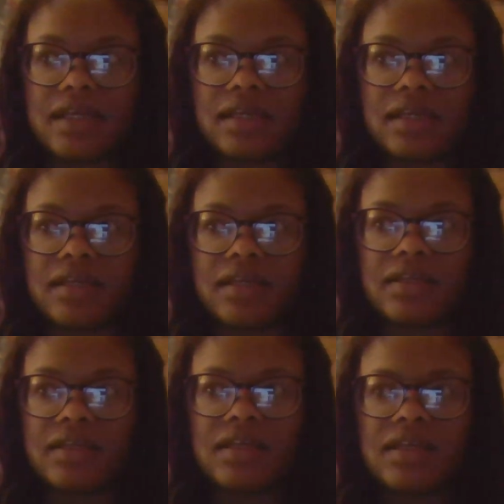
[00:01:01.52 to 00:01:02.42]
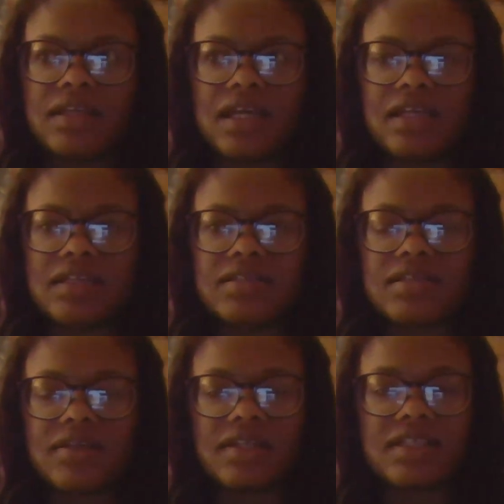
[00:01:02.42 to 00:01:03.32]
can not
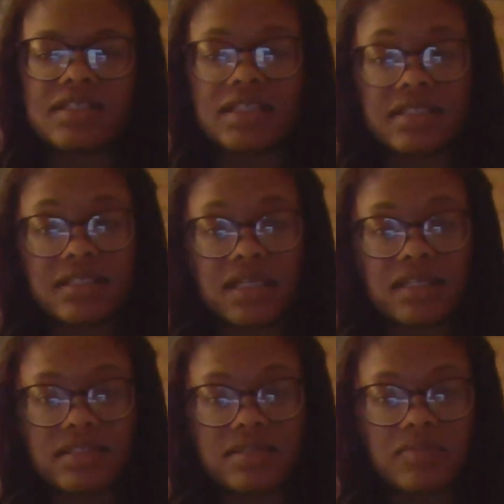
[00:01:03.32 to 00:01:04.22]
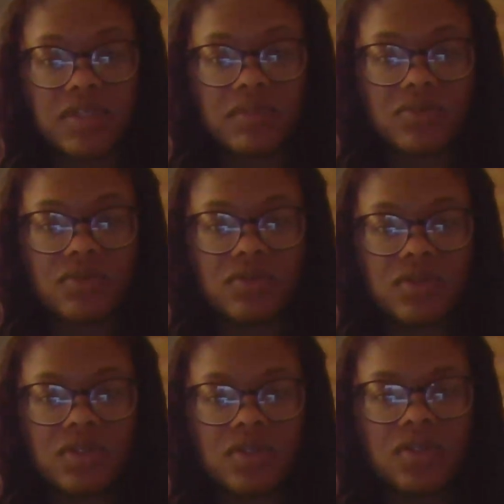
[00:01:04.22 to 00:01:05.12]
necessarily dictate to people
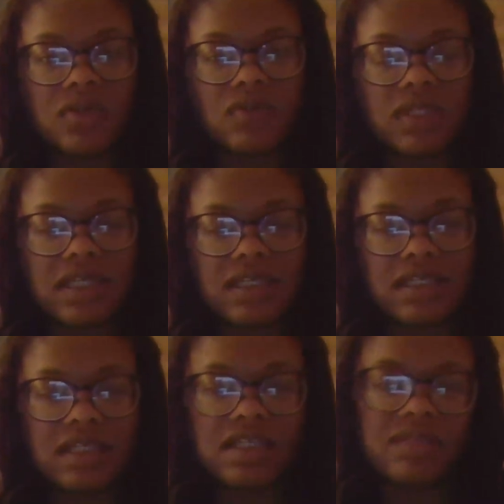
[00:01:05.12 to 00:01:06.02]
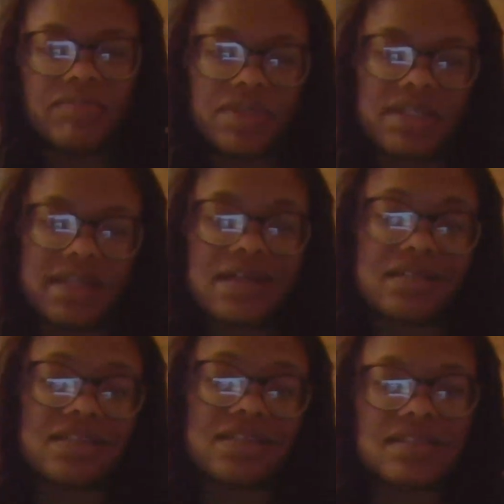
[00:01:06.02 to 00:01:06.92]
what they need, but kind
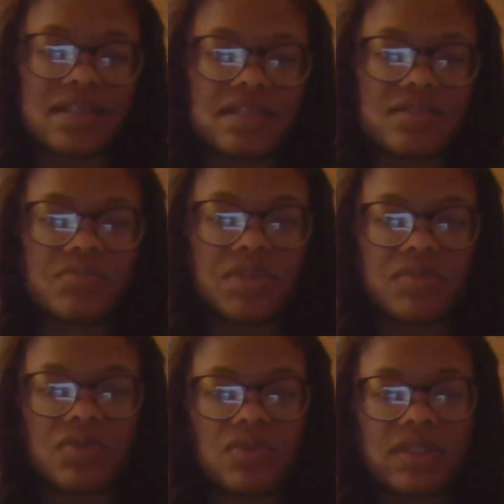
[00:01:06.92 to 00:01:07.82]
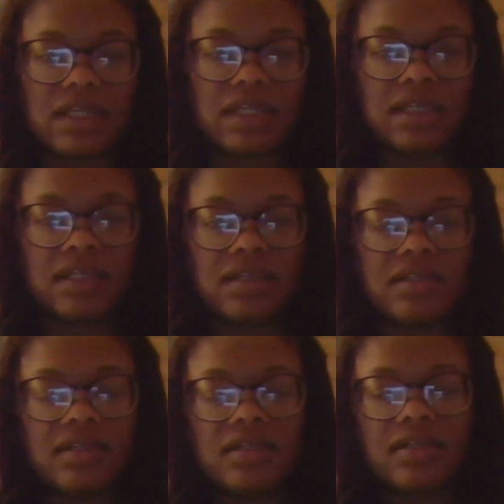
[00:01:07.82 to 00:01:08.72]
of dictate to people what they
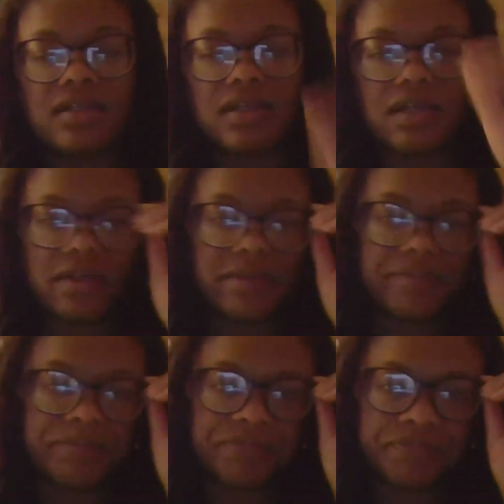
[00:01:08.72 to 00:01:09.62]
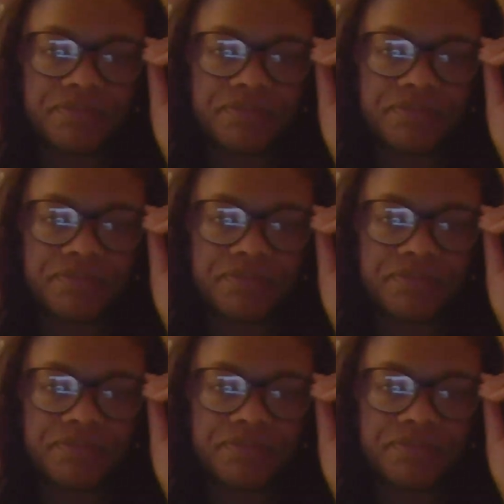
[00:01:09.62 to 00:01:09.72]
need. Um,